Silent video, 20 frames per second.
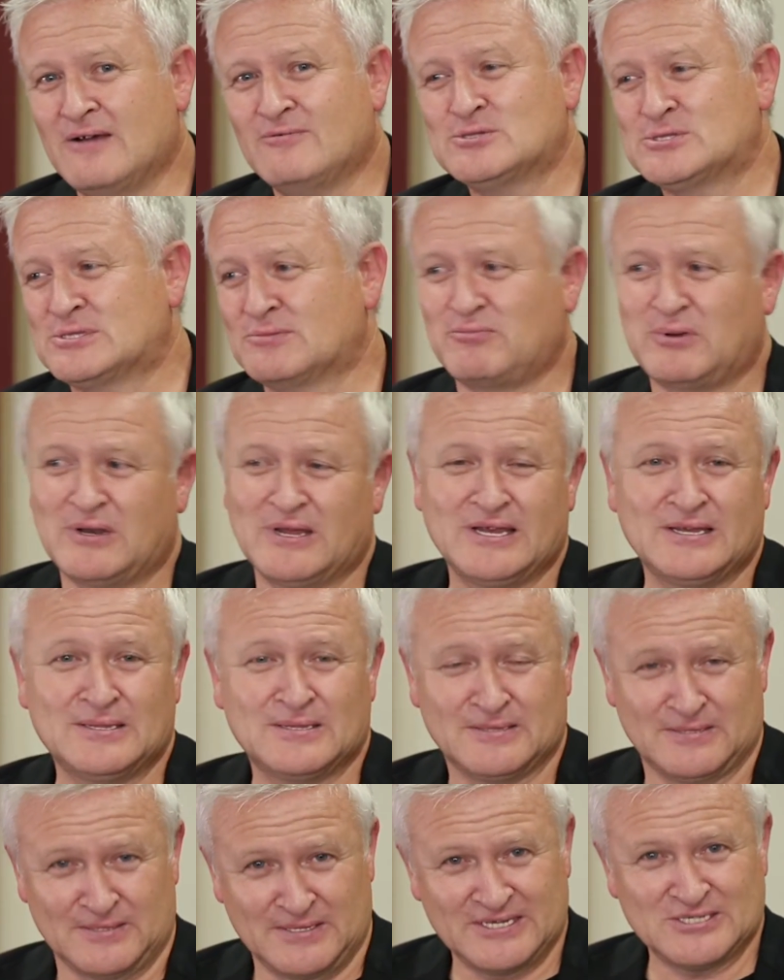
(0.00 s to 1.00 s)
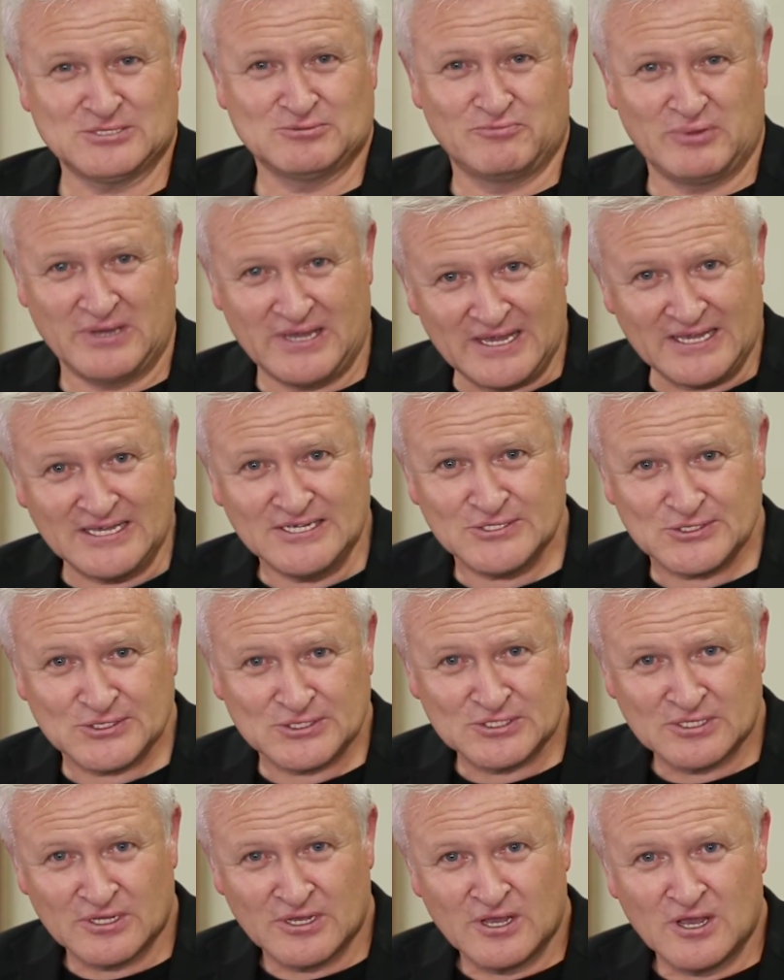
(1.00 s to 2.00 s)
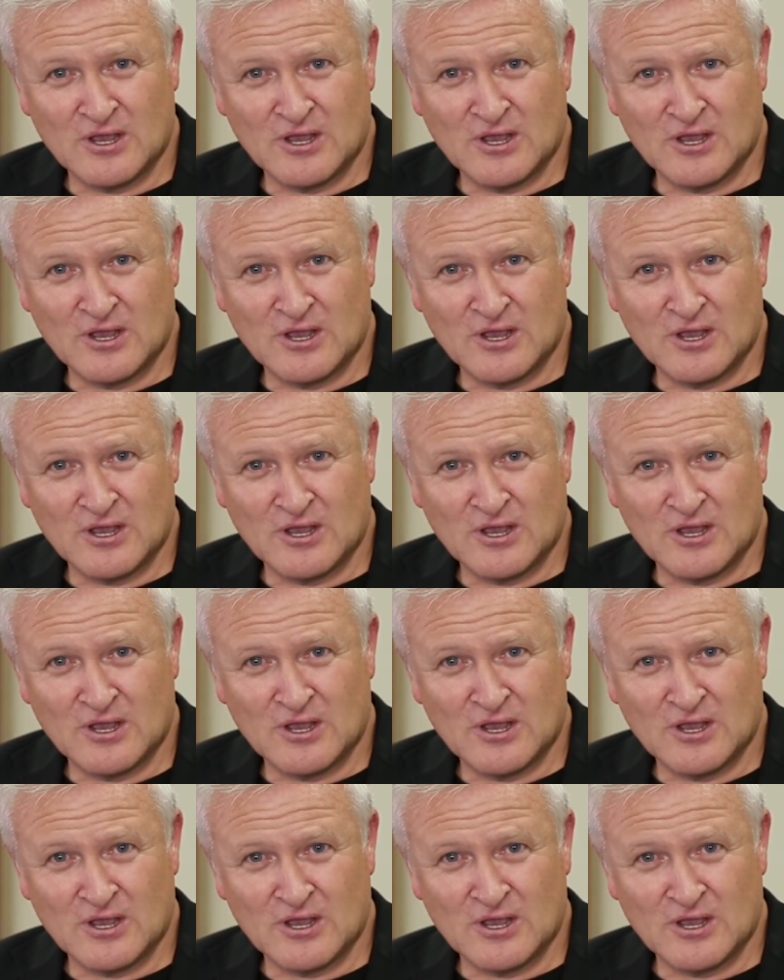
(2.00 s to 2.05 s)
was to play this piece